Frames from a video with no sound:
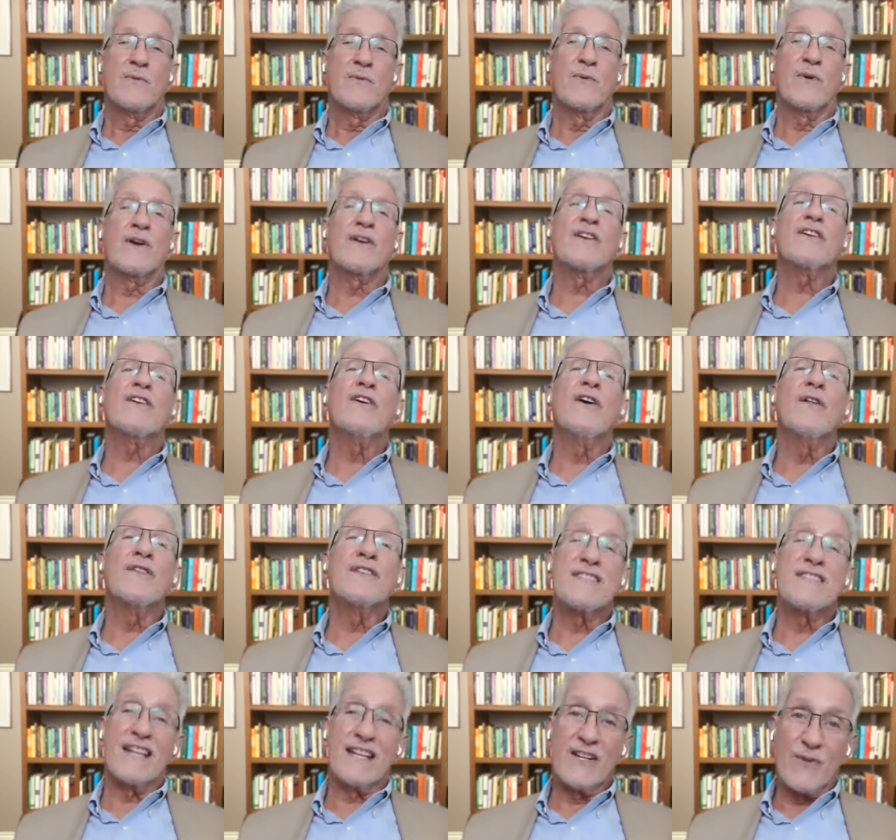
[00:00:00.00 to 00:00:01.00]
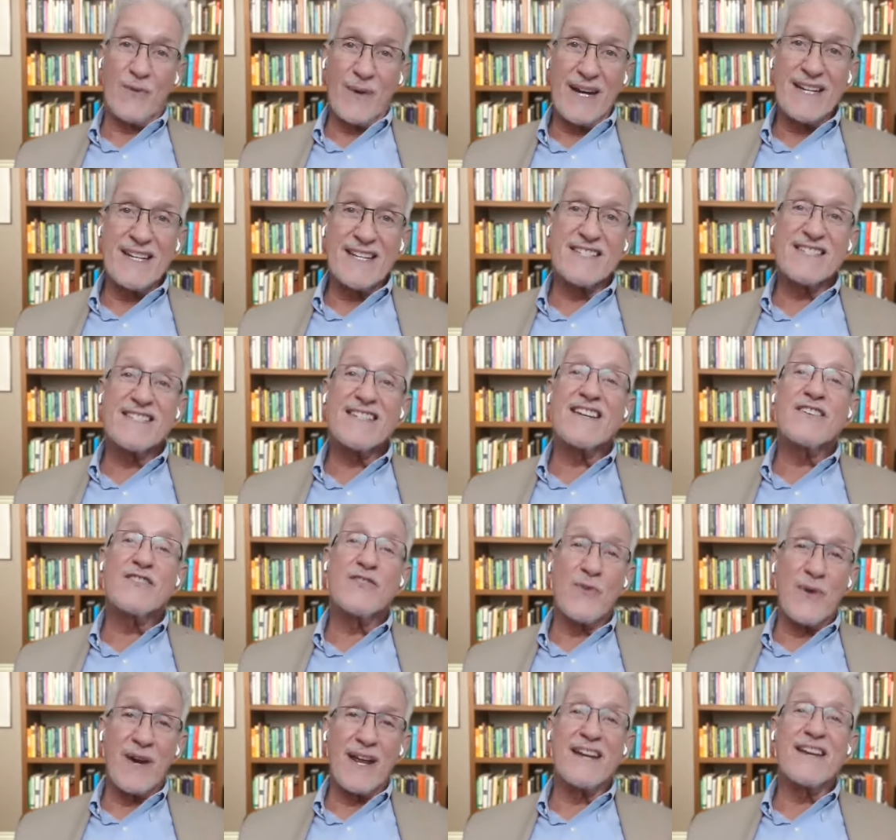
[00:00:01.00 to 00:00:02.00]
We're going to call this a greatest
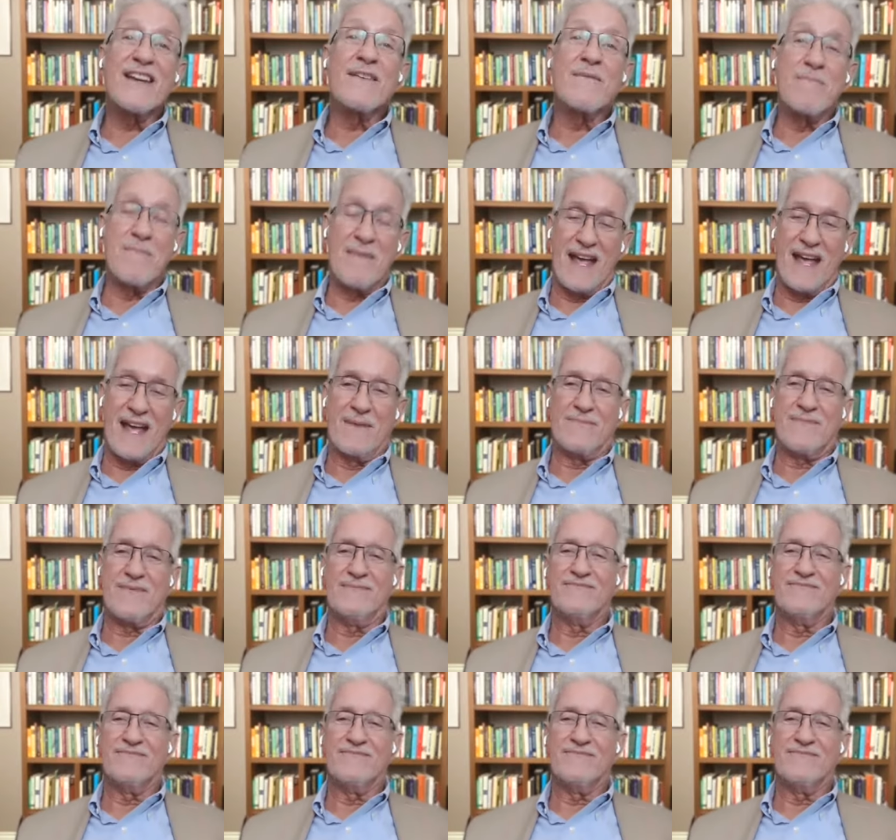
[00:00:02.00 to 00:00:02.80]
dread map.